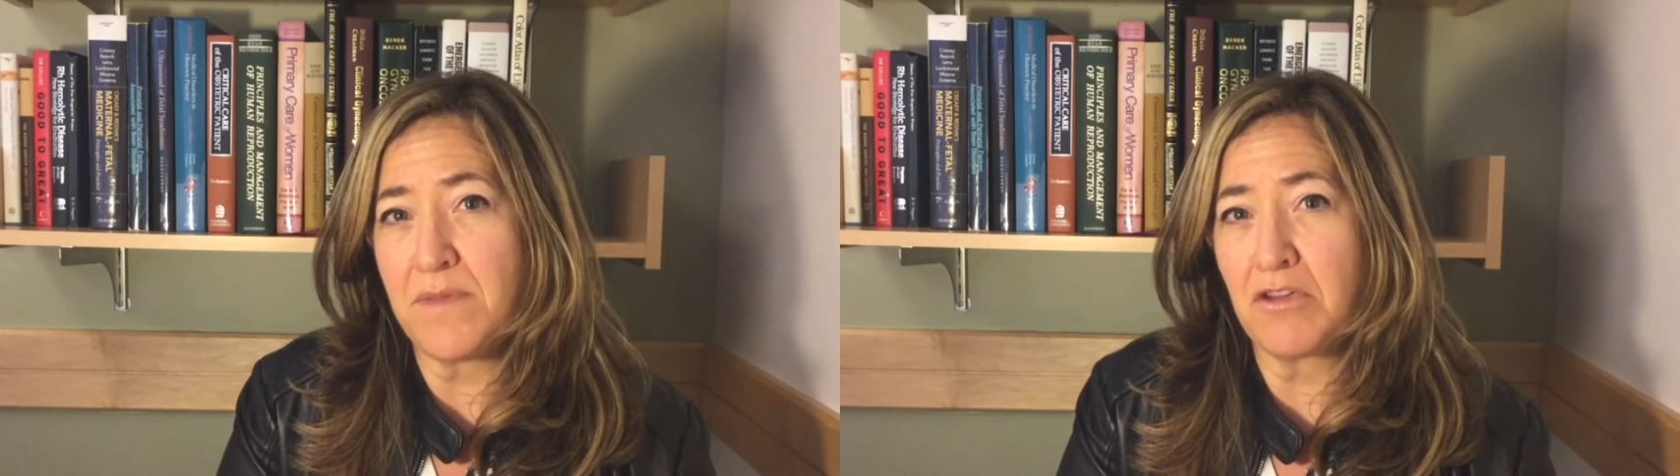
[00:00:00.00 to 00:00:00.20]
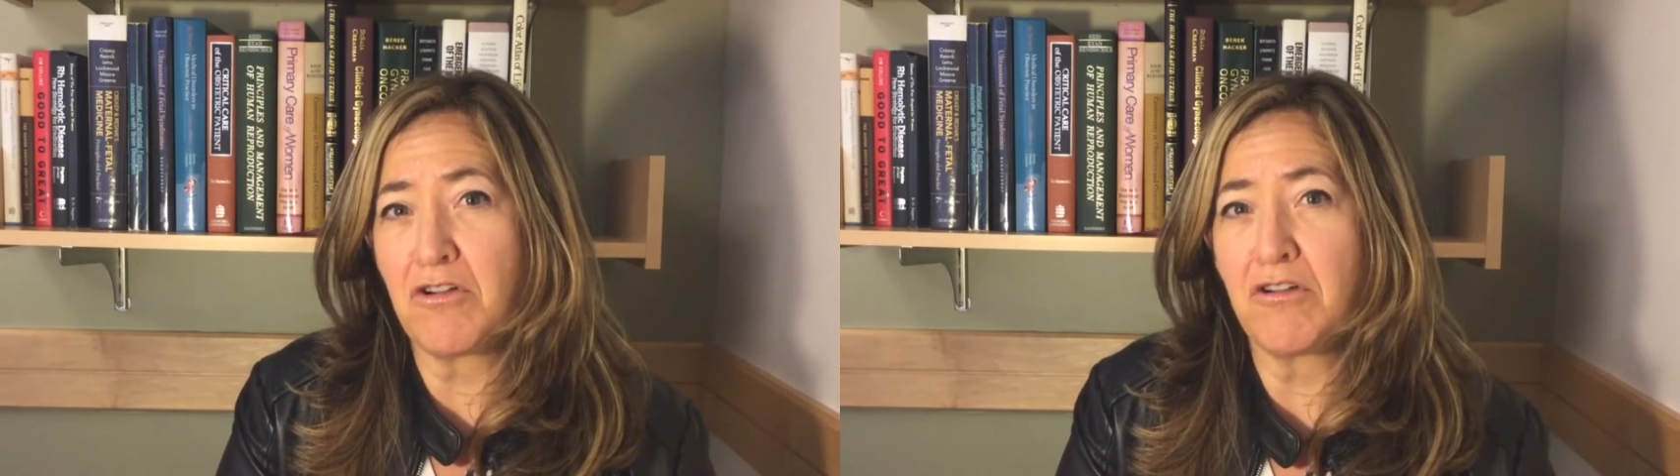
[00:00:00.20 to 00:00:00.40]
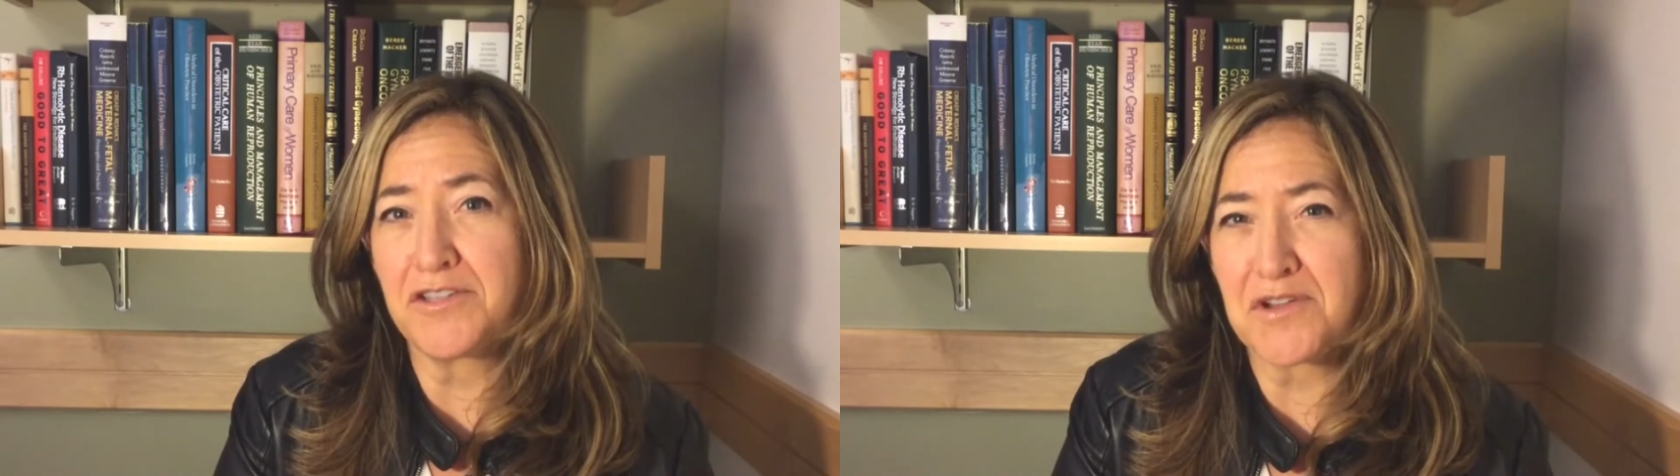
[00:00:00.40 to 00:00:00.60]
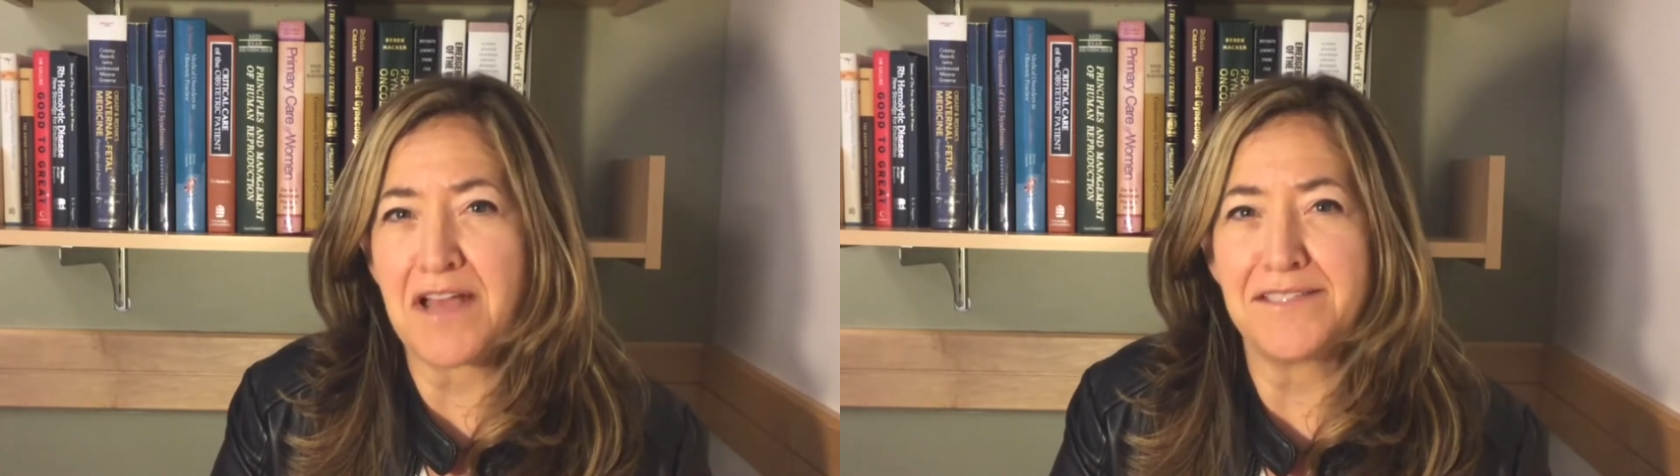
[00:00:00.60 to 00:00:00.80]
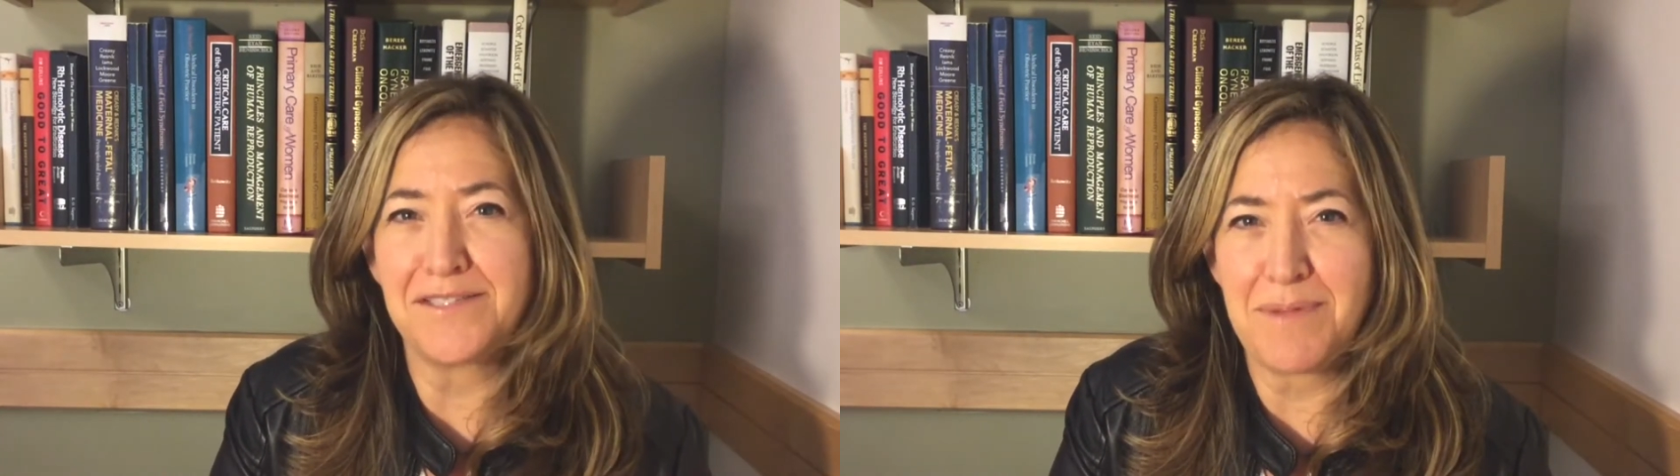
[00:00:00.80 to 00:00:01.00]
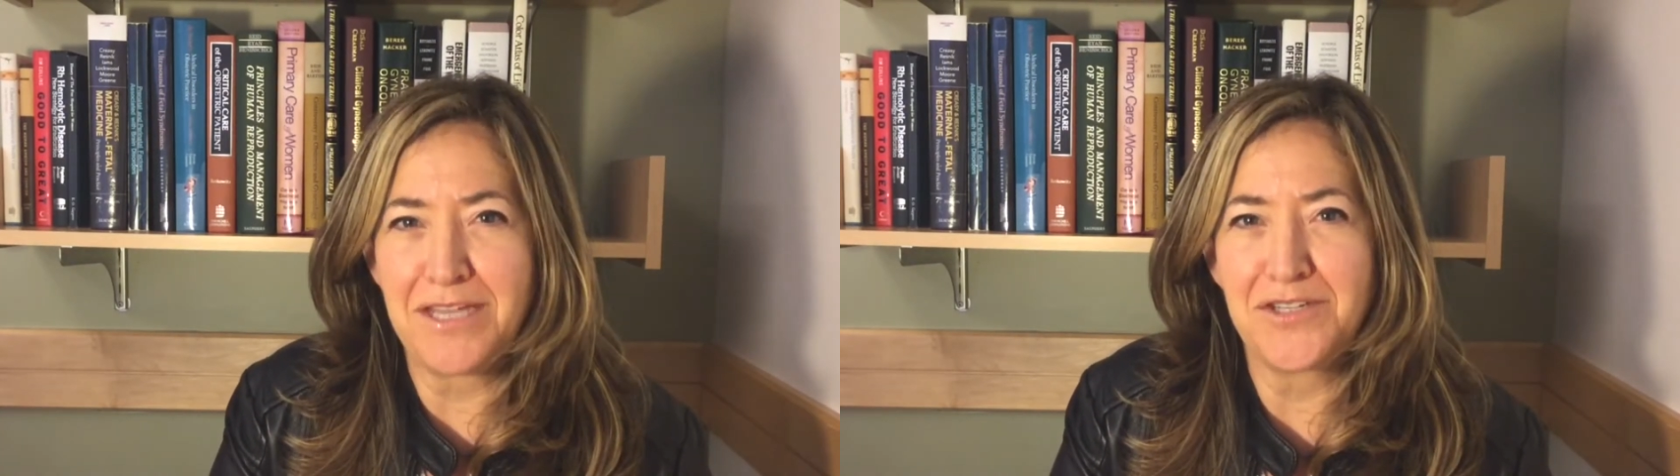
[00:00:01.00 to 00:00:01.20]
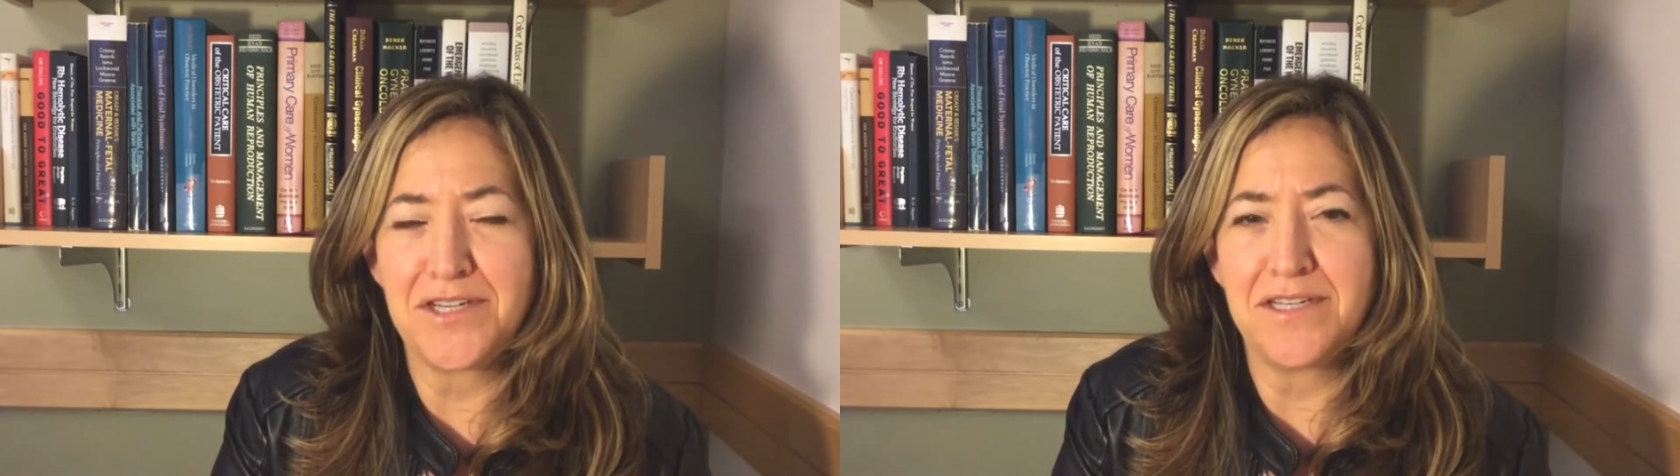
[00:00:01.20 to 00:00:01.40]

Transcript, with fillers: encourage constipation.